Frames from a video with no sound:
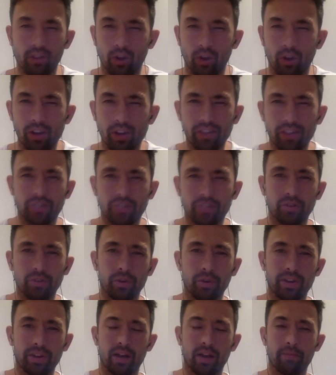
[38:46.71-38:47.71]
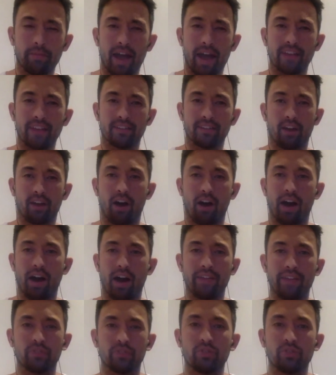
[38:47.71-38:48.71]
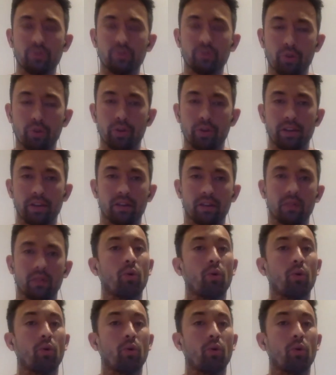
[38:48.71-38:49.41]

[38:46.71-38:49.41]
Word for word: A lot of the chewing gum has either sugar in it